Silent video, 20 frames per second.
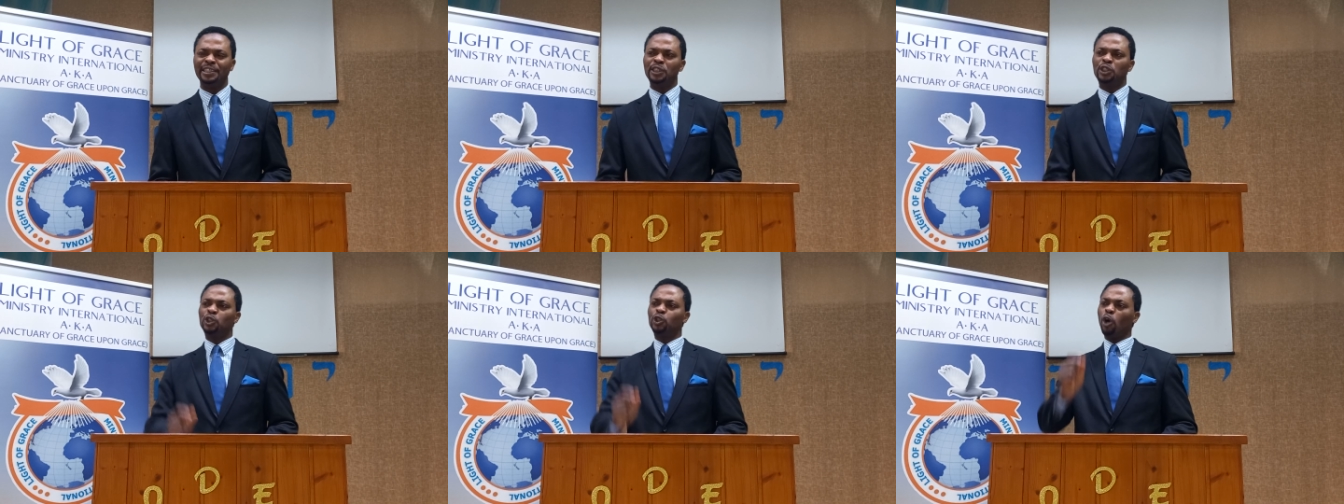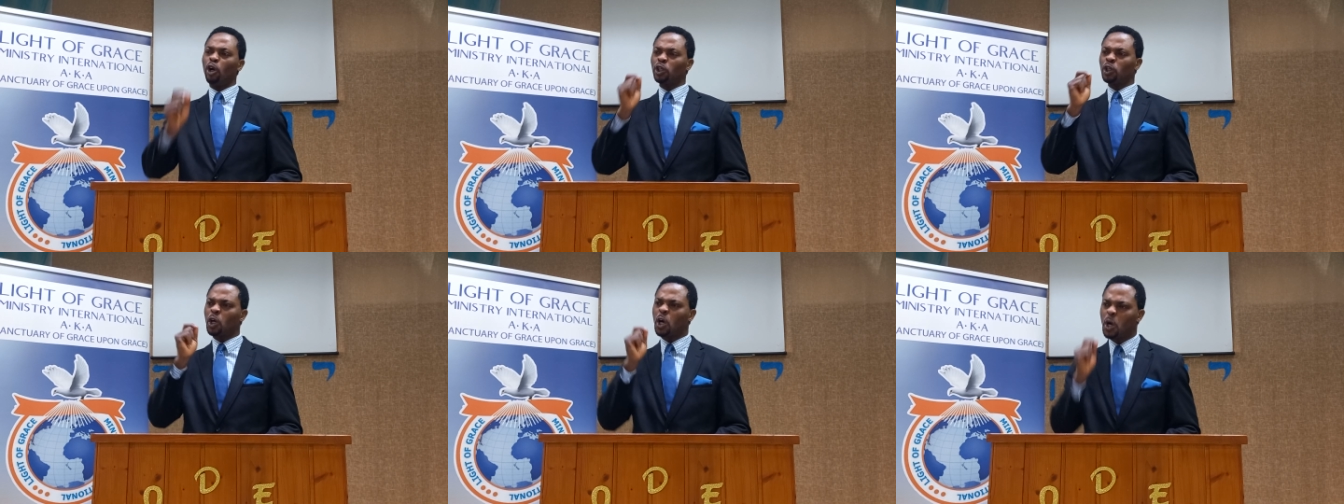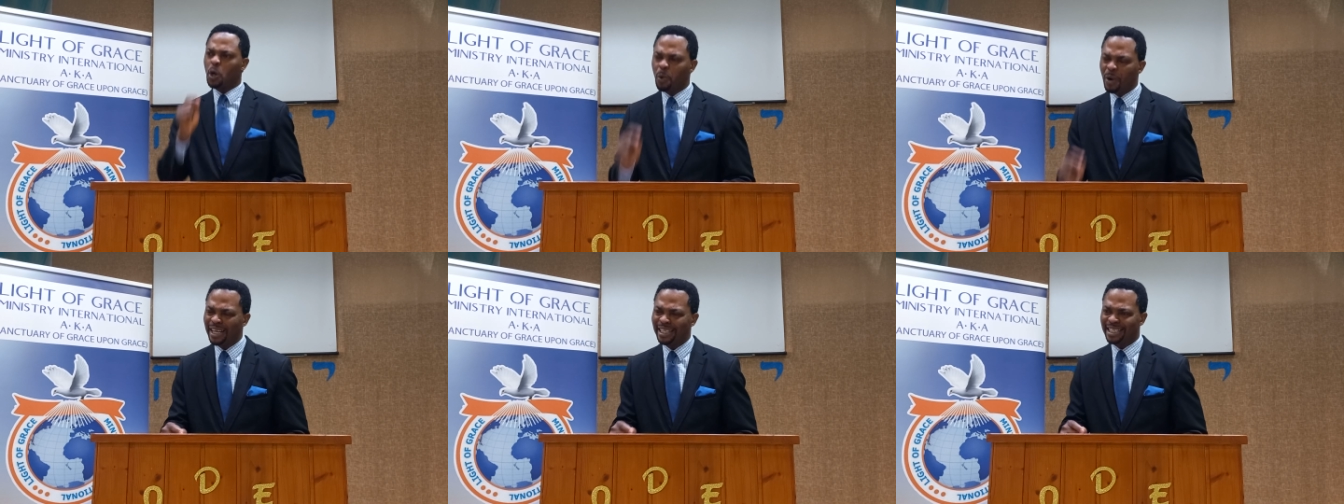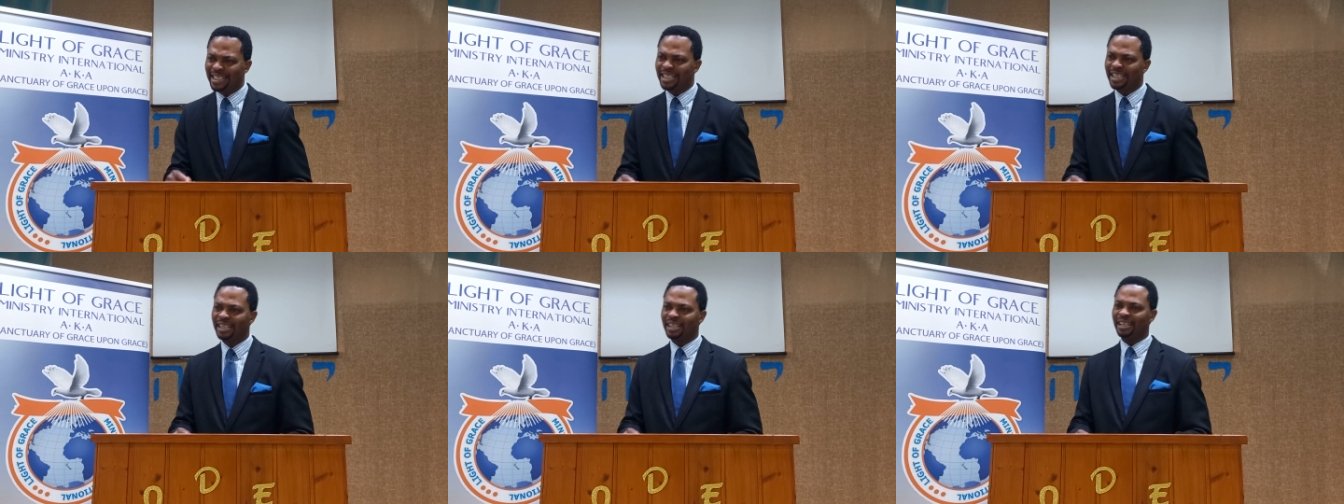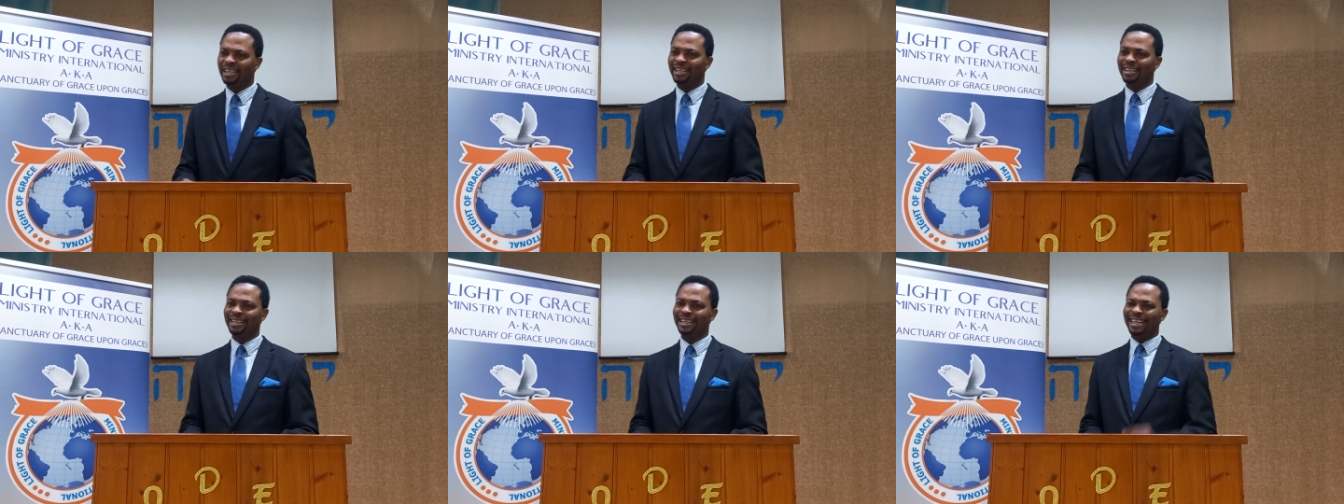Don't quit
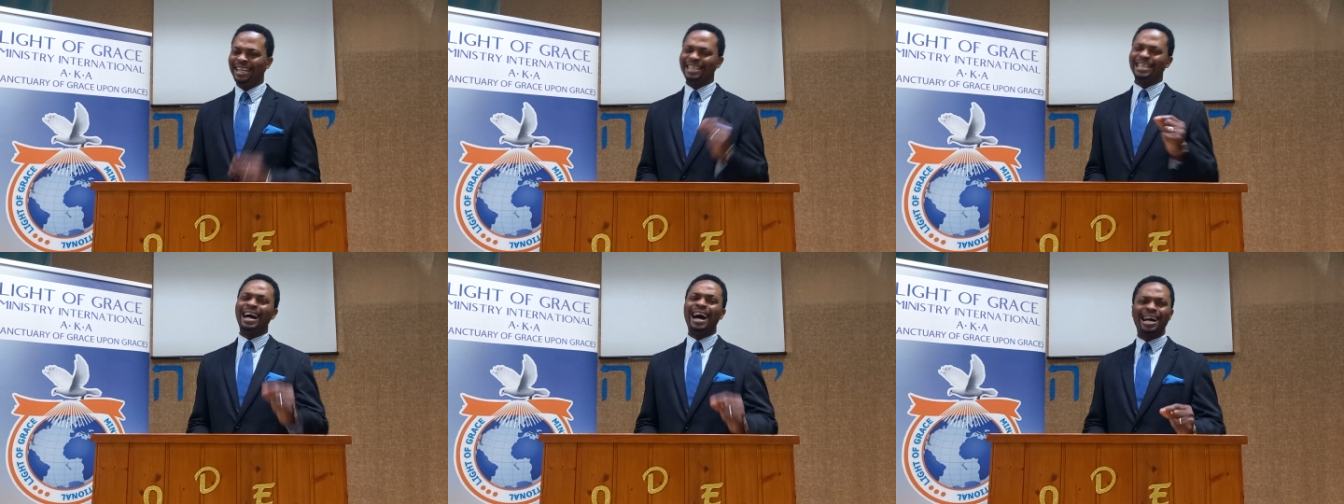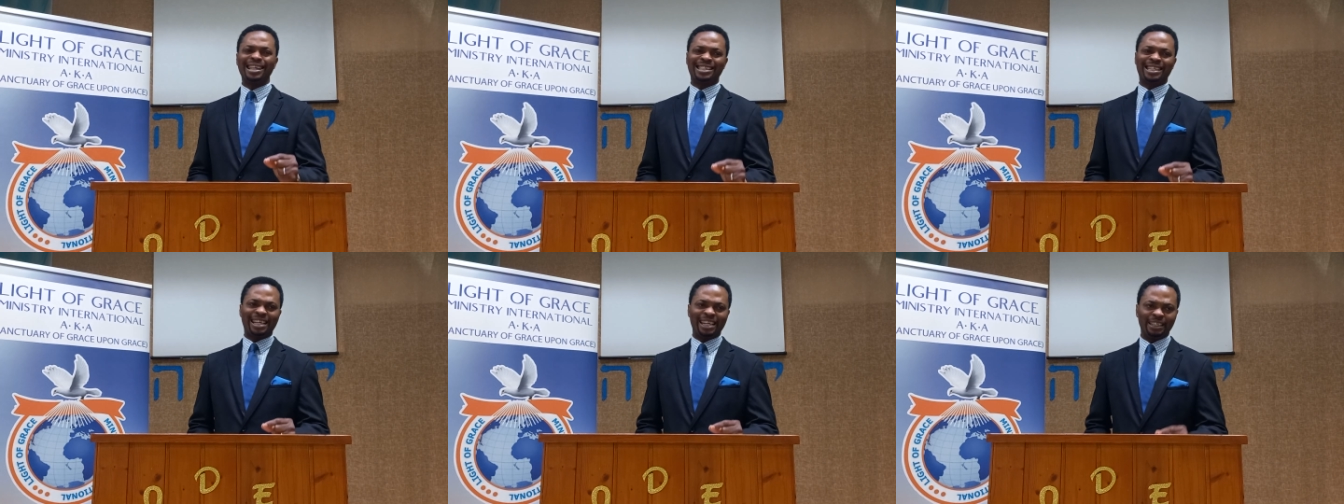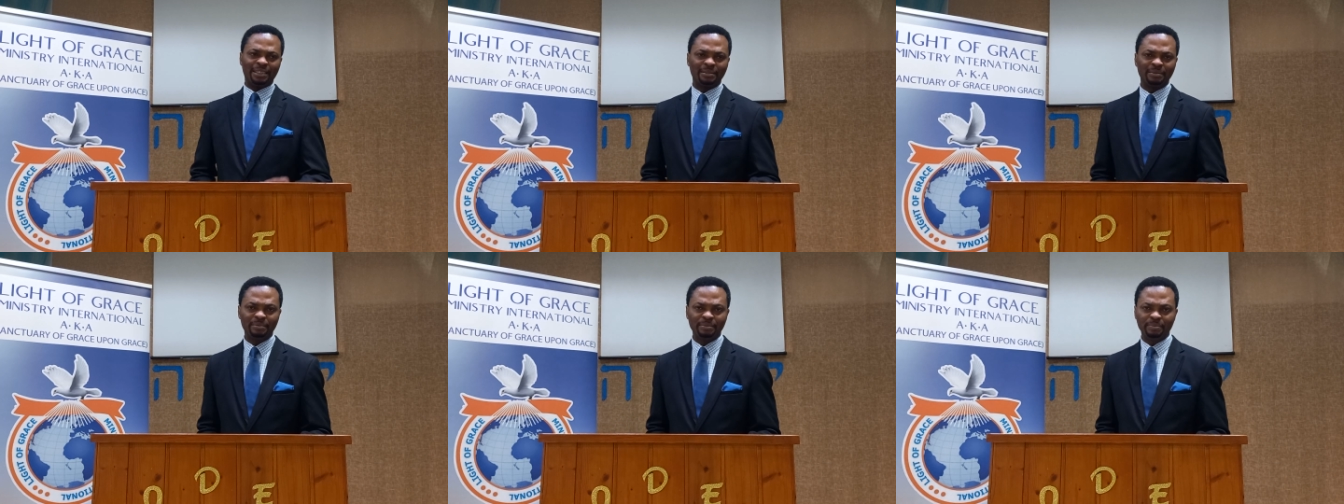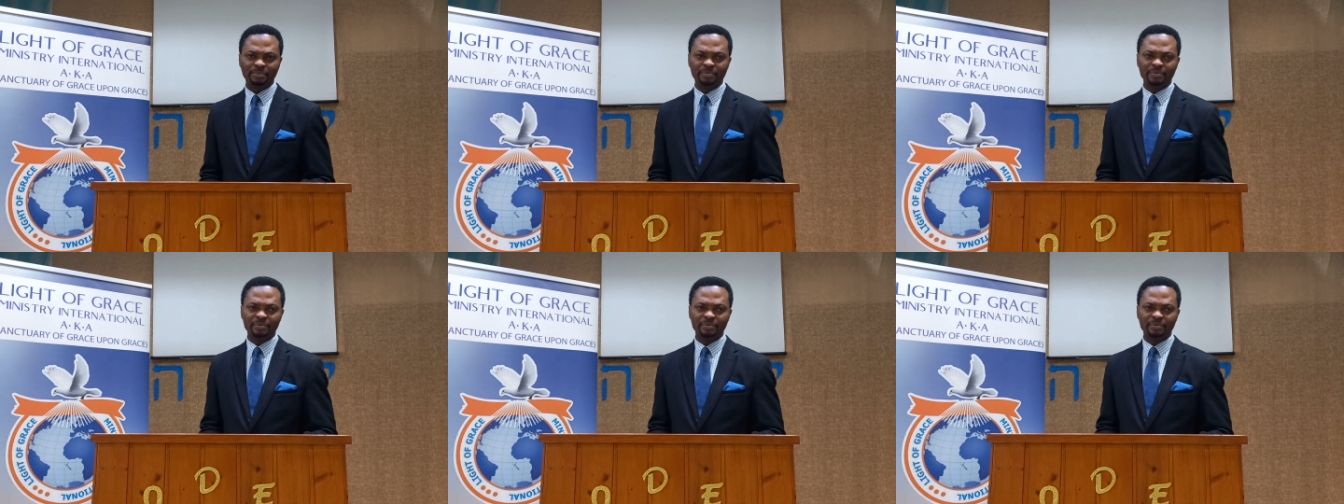in asking.